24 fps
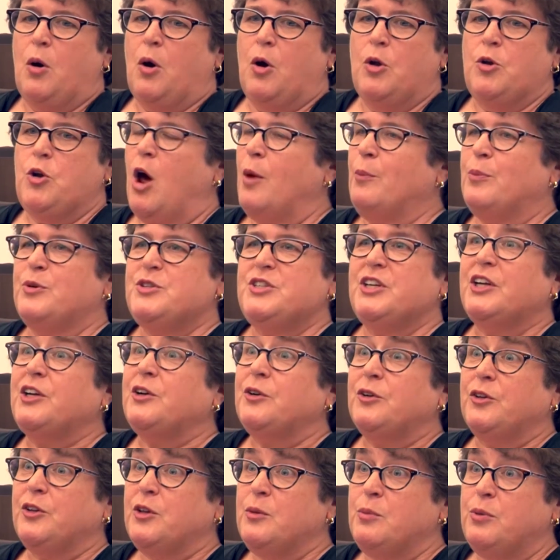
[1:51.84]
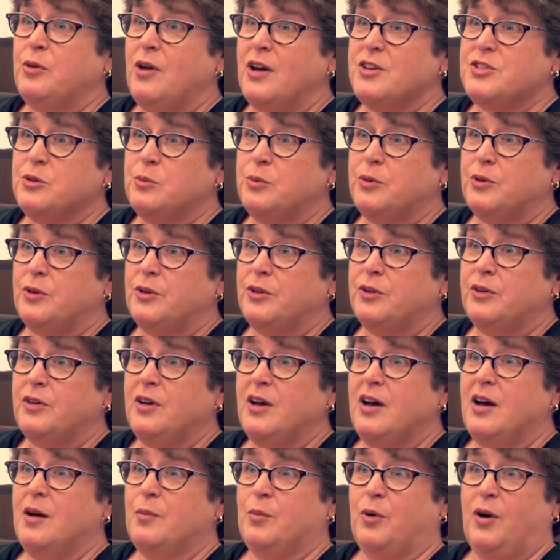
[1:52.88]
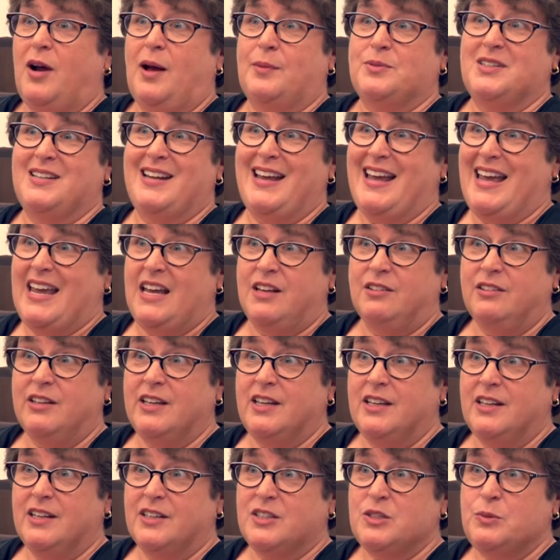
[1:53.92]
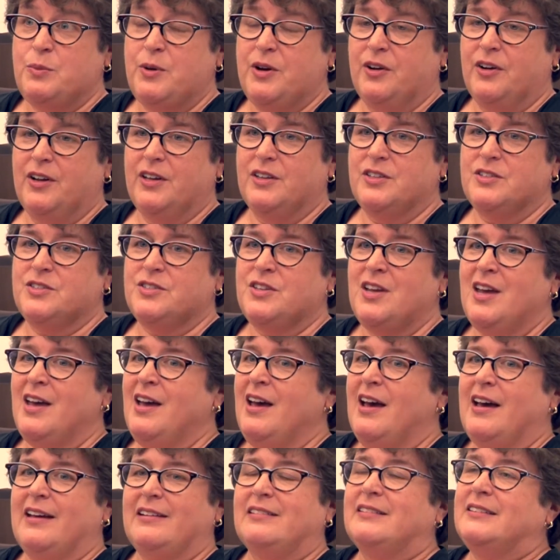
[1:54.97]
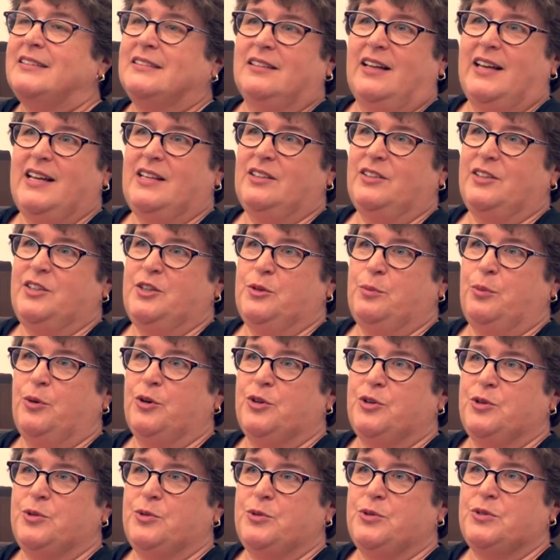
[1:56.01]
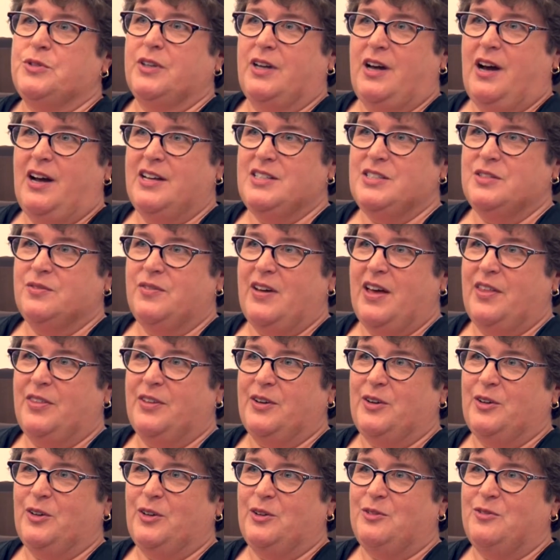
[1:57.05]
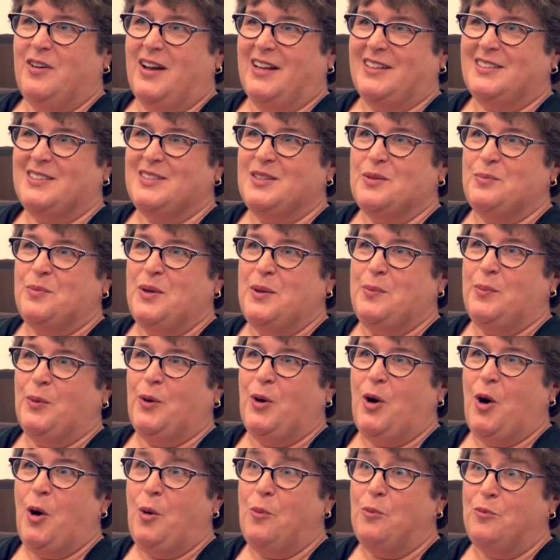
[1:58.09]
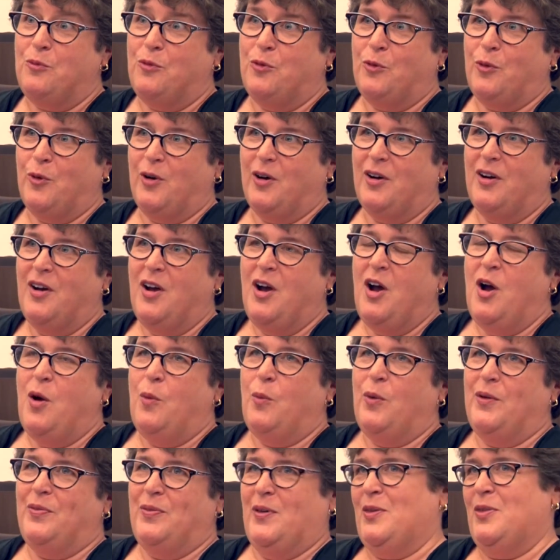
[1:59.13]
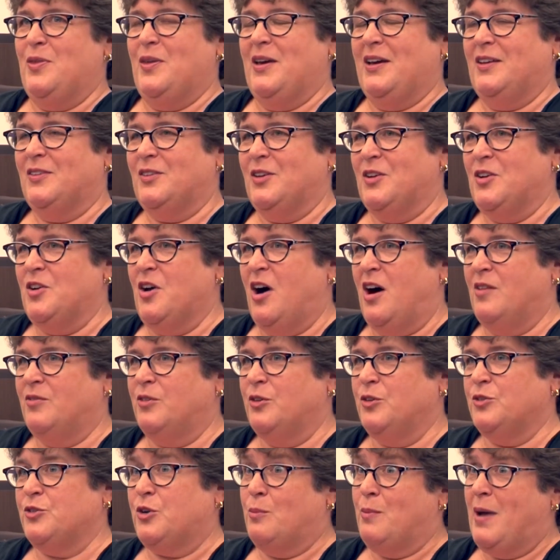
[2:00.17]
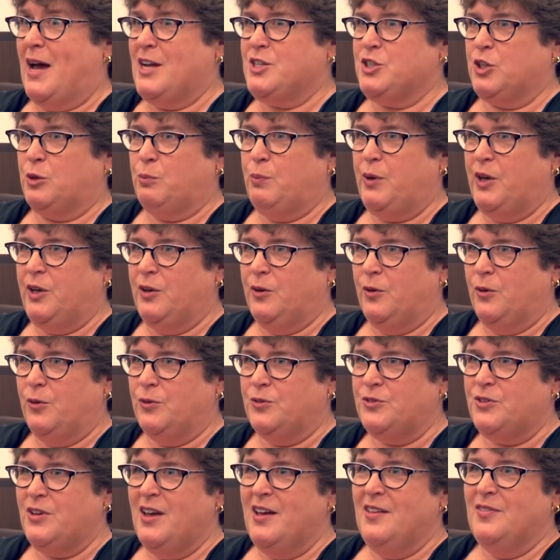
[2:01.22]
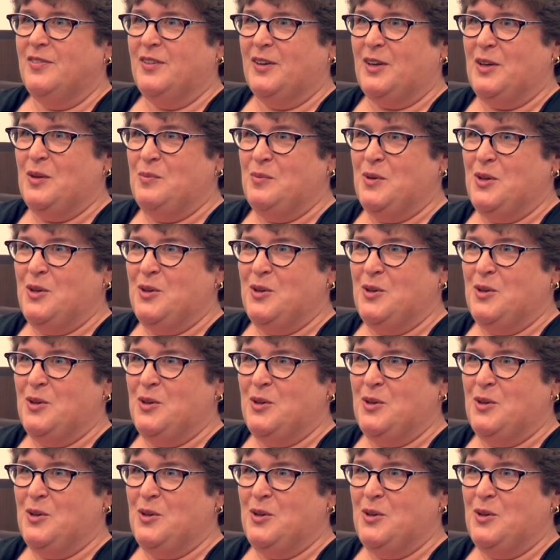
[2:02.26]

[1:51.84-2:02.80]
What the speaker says: not particularly pleasurable, perhaps an alien experience, and unlikely to produce the kinds of ethical effects that people hope for when they think that novels are magic pills that can be